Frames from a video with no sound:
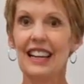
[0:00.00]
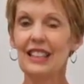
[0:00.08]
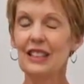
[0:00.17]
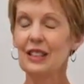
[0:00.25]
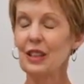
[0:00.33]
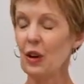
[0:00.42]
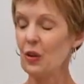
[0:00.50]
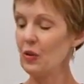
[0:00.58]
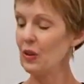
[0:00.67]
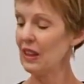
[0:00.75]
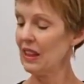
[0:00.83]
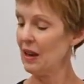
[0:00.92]
So
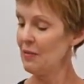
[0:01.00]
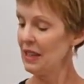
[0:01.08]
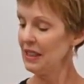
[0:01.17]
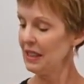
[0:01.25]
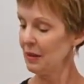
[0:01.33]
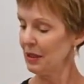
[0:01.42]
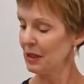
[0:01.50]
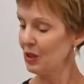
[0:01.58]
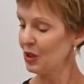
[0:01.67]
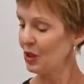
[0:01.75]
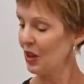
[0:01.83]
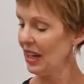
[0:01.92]
let me
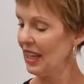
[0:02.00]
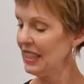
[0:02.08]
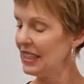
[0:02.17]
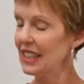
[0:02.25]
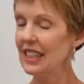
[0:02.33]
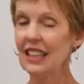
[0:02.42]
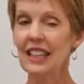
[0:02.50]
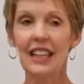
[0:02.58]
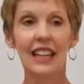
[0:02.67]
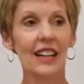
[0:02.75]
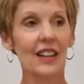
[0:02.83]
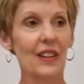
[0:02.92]
demonstrate
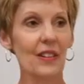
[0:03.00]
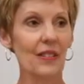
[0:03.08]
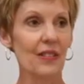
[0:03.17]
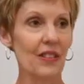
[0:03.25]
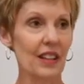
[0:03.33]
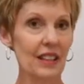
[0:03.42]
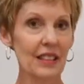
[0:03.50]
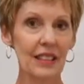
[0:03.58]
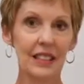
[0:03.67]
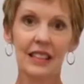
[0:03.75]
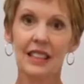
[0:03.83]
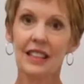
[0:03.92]

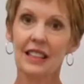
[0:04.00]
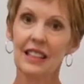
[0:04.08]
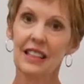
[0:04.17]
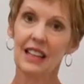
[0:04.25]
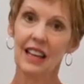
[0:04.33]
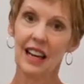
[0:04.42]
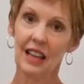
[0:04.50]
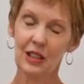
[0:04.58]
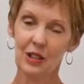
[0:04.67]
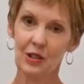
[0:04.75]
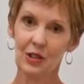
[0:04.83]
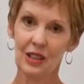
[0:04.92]
this
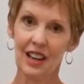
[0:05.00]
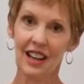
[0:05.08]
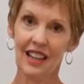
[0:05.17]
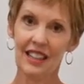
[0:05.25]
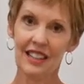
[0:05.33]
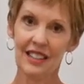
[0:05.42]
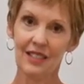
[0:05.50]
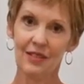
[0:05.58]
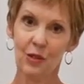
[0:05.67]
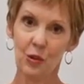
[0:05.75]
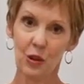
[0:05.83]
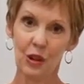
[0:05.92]
exercise
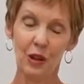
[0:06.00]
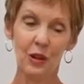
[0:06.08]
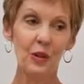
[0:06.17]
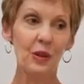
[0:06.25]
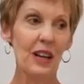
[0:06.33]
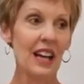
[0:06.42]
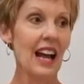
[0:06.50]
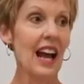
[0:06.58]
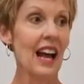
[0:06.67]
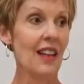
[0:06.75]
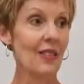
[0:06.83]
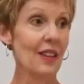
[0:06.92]
for you,
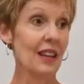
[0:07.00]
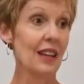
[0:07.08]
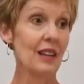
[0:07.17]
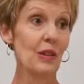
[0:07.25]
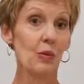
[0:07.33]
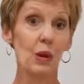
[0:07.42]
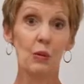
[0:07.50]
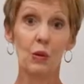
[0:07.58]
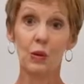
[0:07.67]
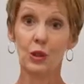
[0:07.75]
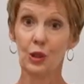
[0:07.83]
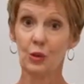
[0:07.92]
and then we will
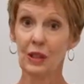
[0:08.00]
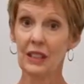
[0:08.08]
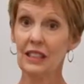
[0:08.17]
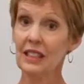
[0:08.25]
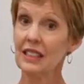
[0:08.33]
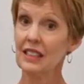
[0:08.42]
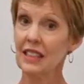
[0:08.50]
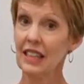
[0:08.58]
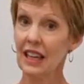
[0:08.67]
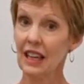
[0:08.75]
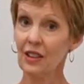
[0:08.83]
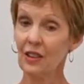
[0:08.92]
do it
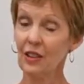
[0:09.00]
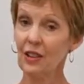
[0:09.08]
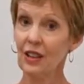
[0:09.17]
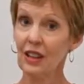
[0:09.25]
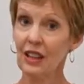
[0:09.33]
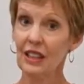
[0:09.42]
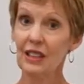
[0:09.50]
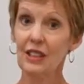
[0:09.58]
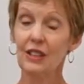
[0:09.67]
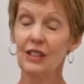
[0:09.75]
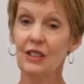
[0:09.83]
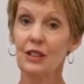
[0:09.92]
together
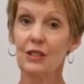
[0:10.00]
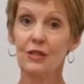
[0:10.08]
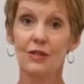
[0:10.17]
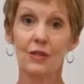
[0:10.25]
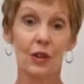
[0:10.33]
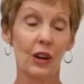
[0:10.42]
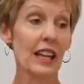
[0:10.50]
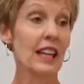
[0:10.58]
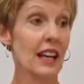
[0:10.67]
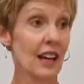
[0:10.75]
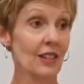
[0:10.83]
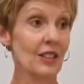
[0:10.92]
for a
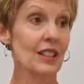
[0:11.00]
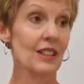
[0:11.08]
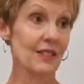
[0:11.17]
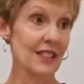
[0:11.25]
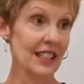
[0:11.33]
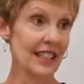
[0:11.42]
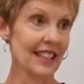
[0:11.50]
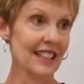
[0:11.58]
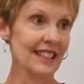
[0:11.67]
count of 10.